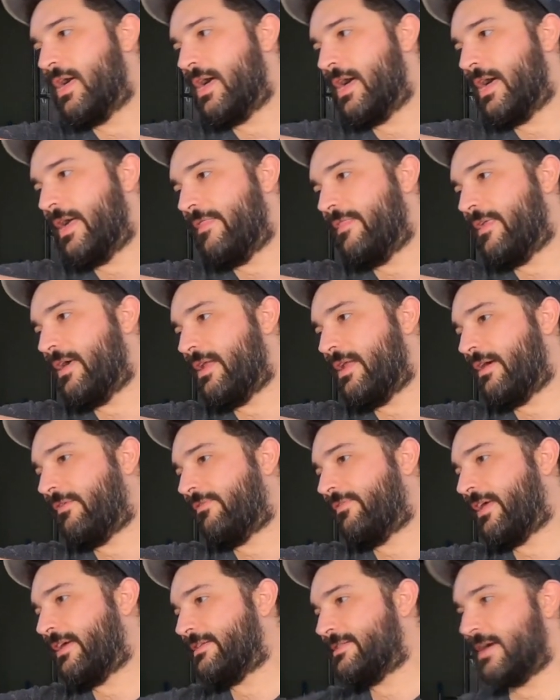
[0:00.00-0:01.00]
And then
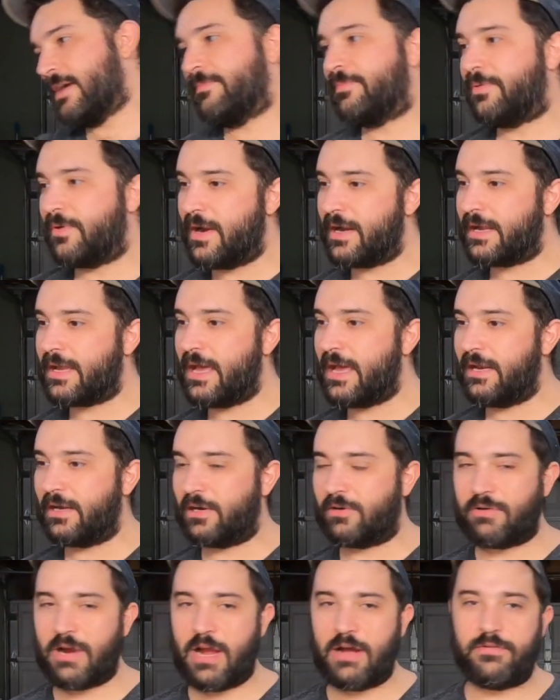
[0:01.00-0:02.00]
after that temper, I kind
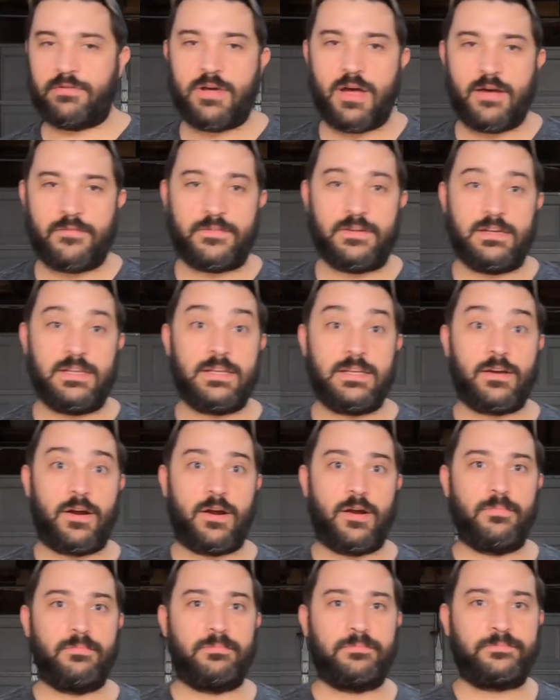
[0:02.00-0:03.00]
of ground off the
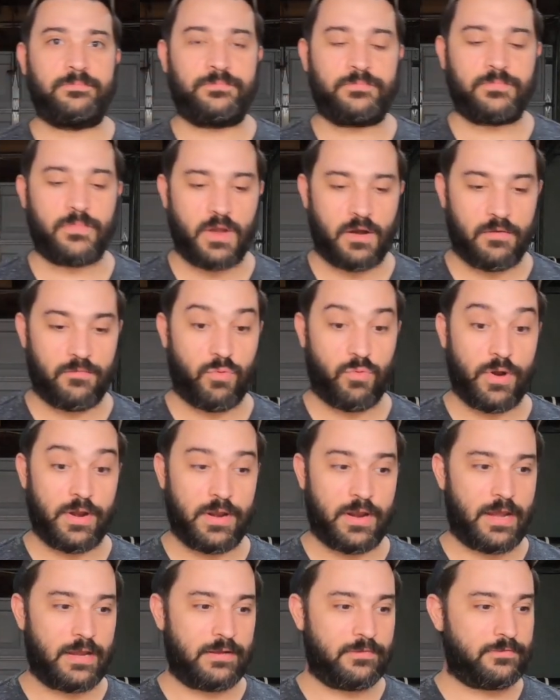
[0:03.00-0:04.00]
decarb of one
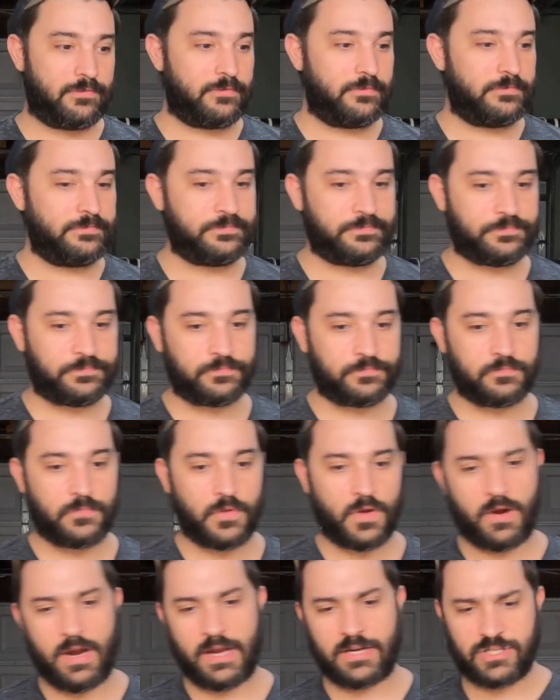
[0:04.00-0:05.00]
knife.
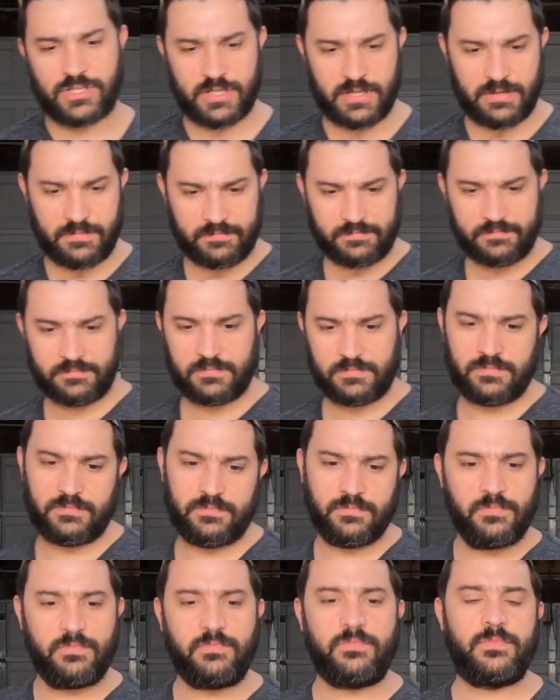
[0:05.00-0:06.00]
Or actually,
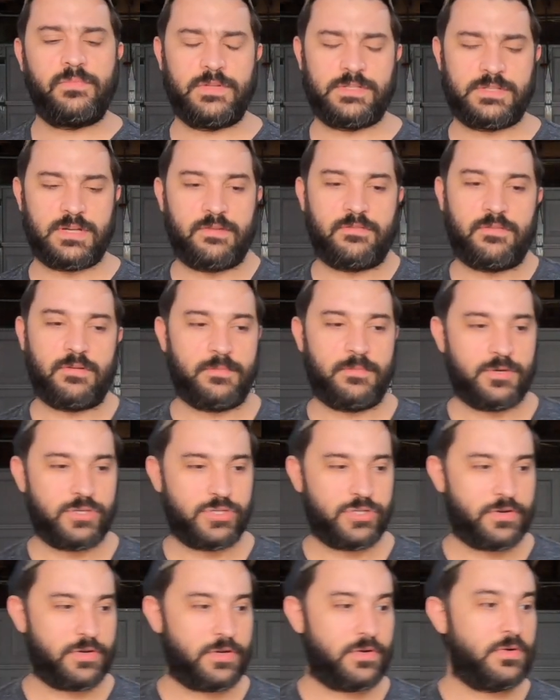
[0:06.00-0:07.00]
this knife that I'm going to
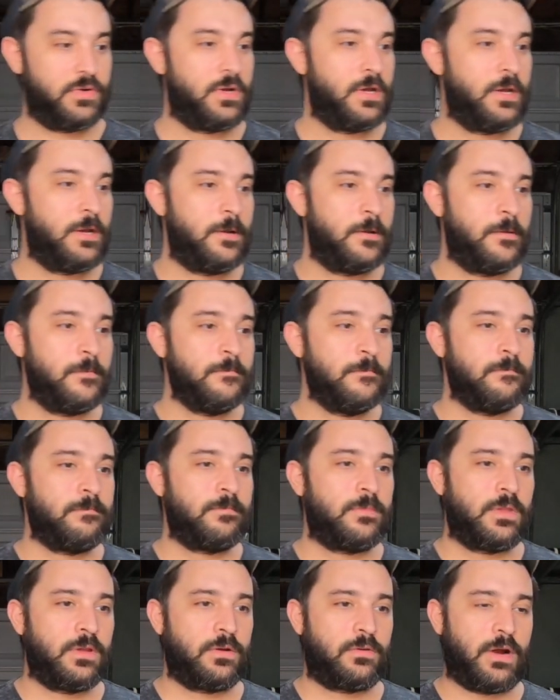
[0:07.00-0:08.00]
show you.
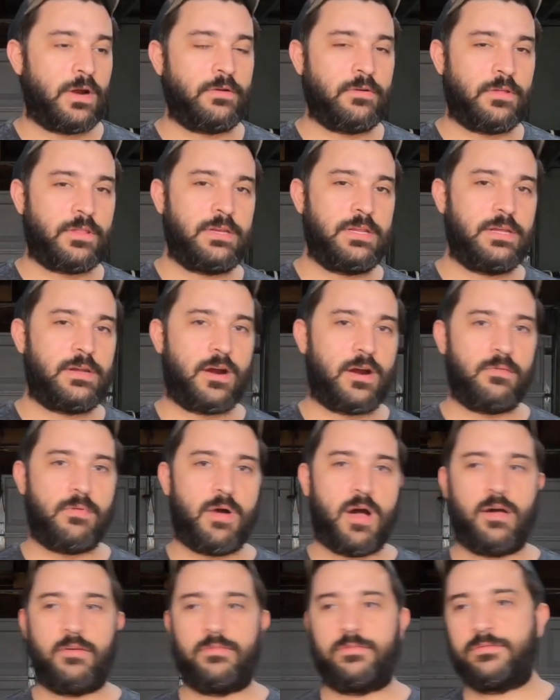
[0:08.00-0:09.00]
Ground all the decarb
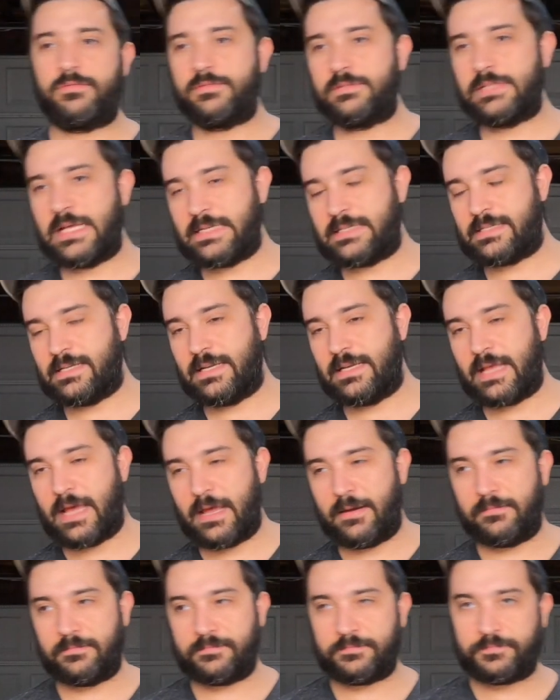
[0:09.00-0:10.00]
off, tested it again.